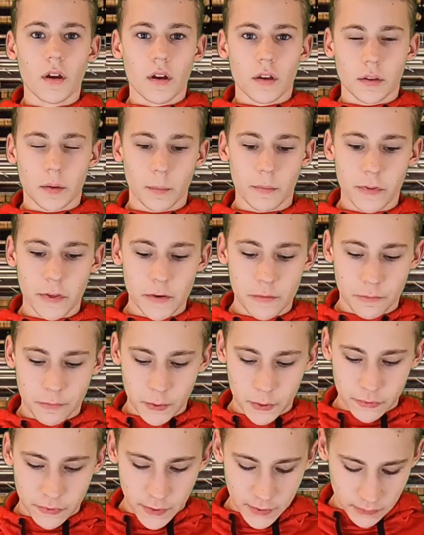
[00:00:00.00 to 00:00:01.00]
Some of the
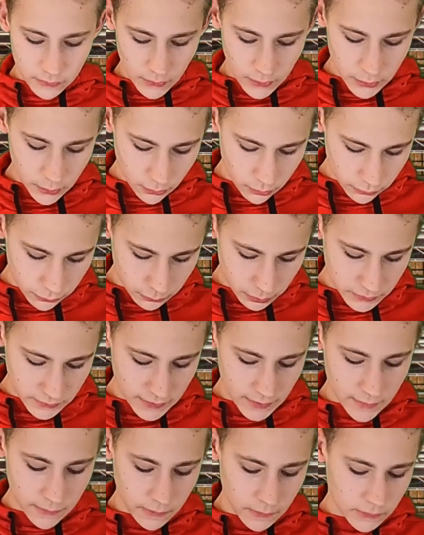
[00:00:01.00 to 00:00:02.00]
first things I noticed when
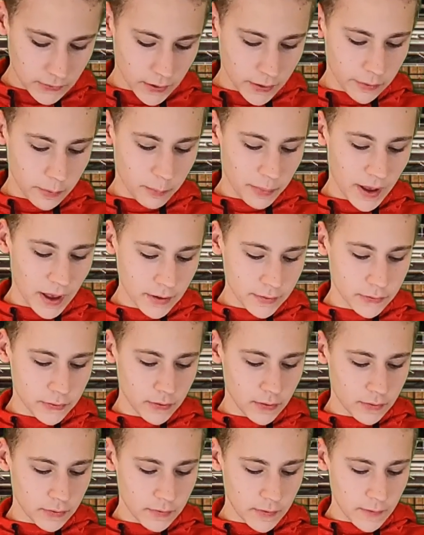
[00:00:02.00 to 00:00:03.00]
taking this out of the box
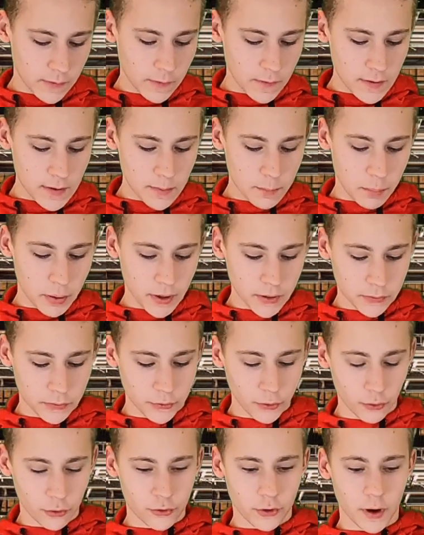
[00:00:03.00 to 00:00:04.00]
is that the
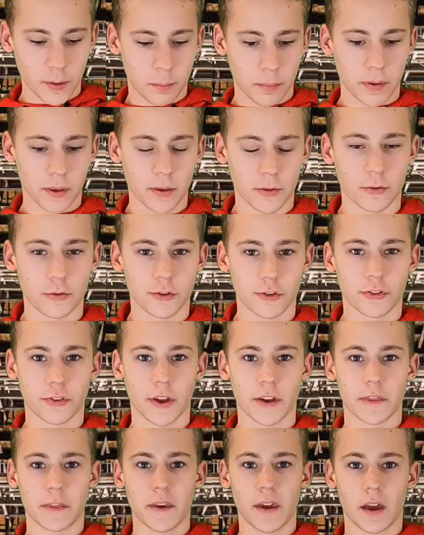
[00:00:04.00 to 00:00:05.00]
pistol grip is just
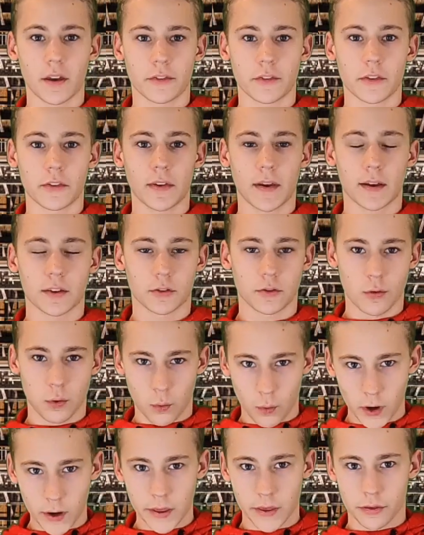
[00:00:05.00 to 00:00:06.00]
like the
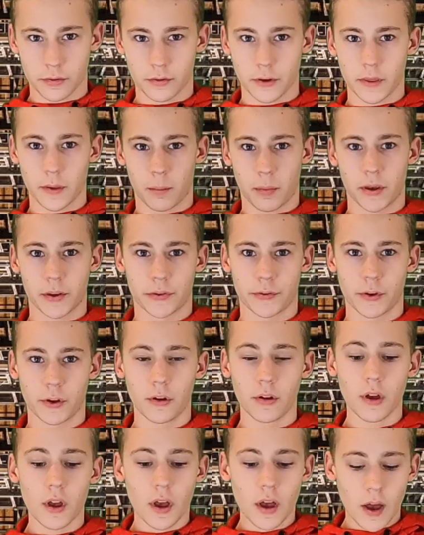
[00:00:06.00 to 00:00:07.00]
SSX303, the
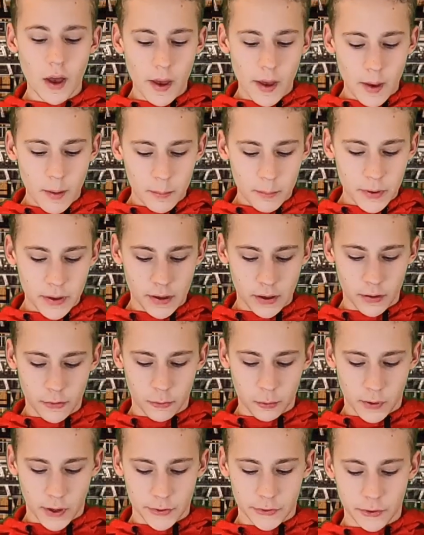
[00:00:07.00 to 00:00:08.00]
pistol,
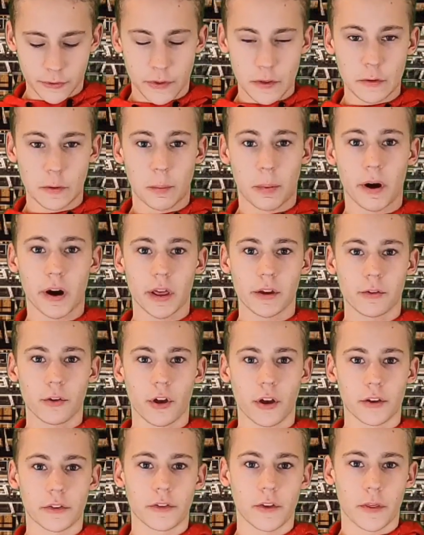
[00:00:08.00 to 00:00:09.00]
because when I took this apart I
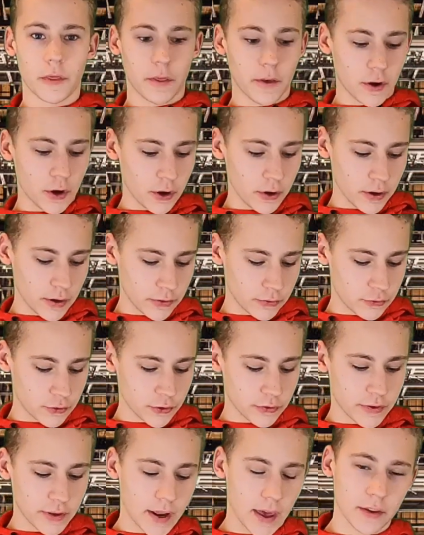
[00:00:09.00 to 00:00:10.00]
realized that there is
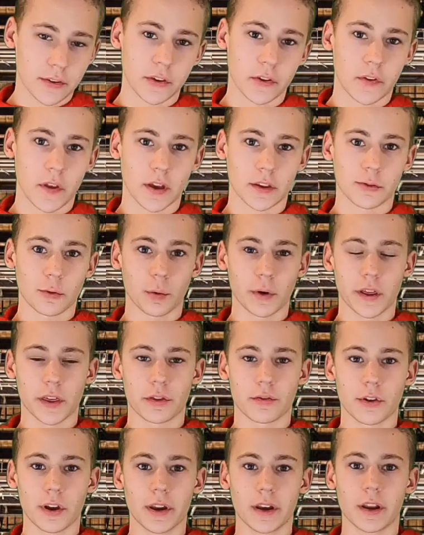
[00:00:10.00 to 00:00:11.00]
just an
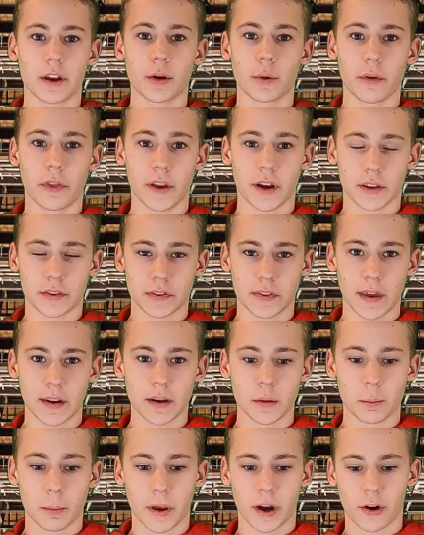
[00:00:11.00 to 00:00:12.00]
SSX303 in here with an
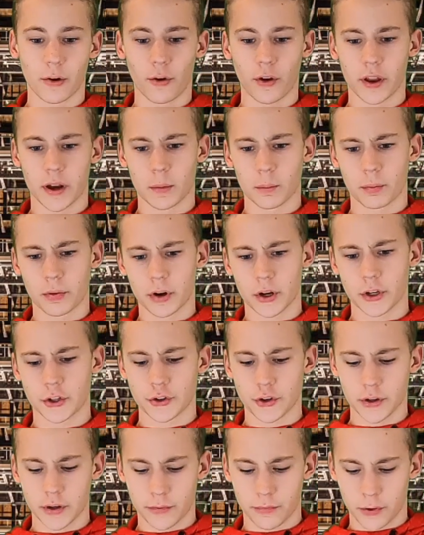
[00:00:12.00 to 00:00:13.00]
extended barrel and I'm pretty
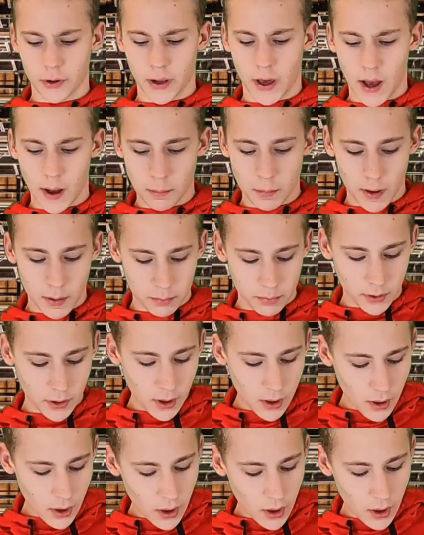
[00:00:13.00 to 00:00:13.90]
sure a different hop-up,